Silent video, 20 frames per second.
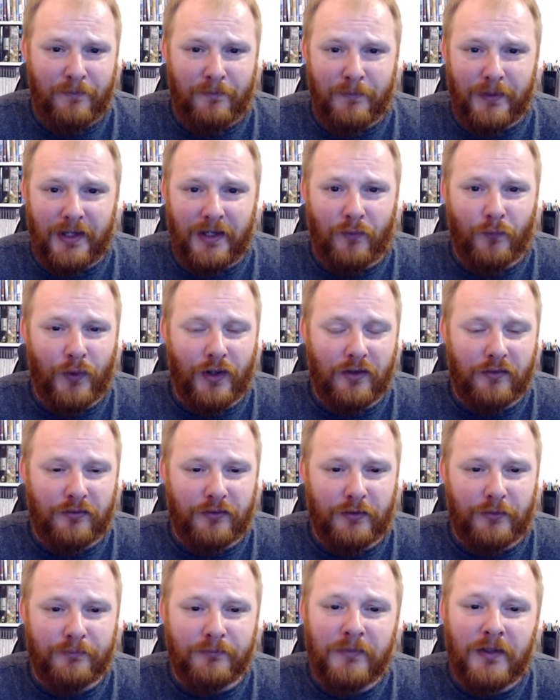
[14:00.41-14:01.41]
being one
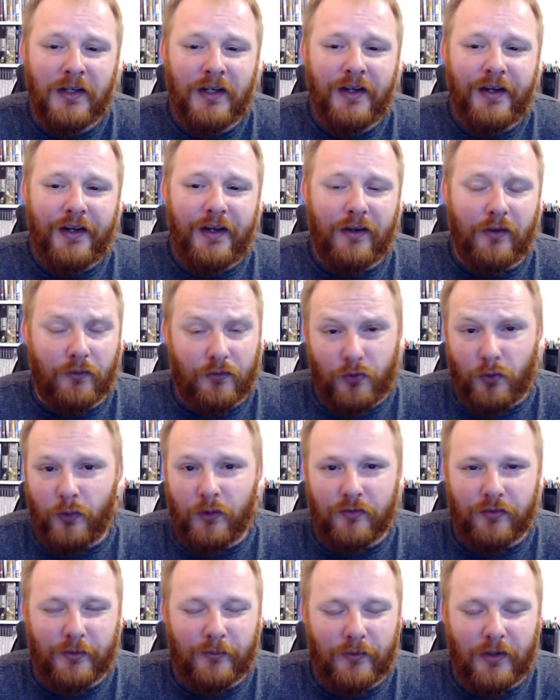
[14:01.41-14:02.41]
of them, or
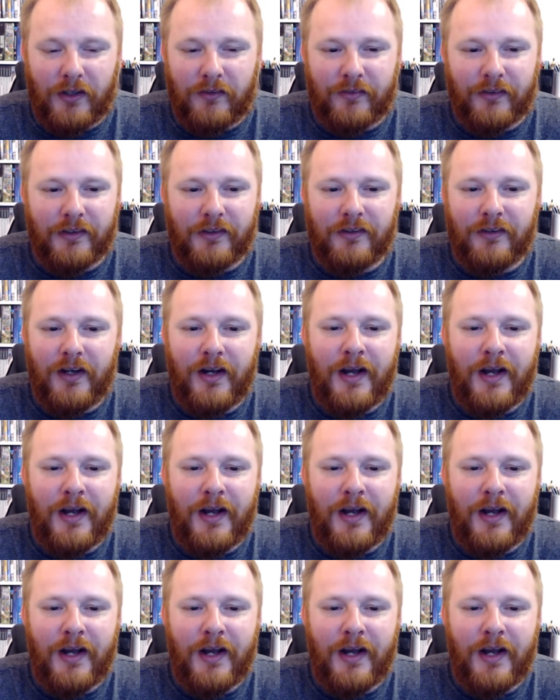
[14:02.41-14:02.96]
two of them rather,